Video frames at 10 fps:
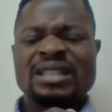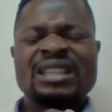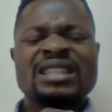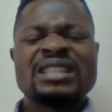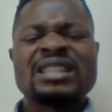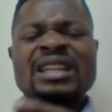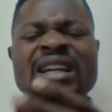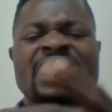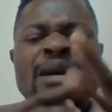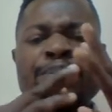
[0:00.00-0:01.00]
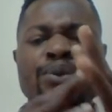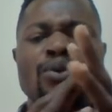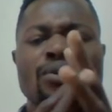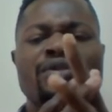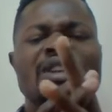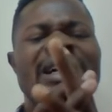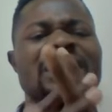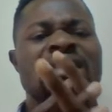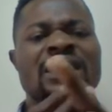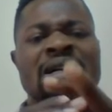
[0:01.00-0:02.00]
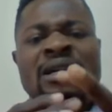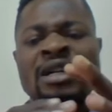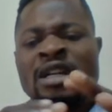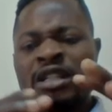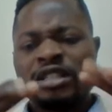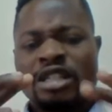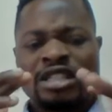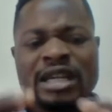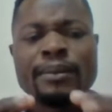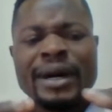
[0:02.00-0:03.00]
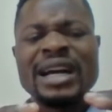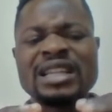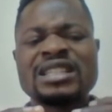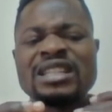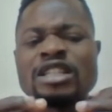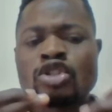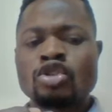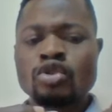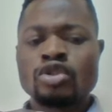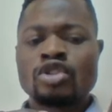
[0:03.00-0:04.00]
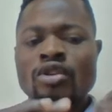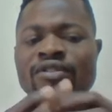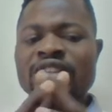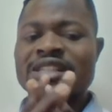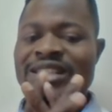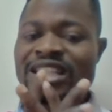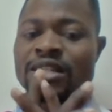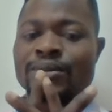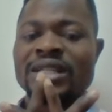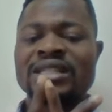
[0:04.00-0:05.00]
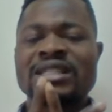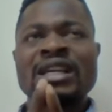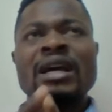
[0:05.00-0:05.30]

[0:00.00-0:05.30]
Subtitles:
It is a proof that determines the truth of a statement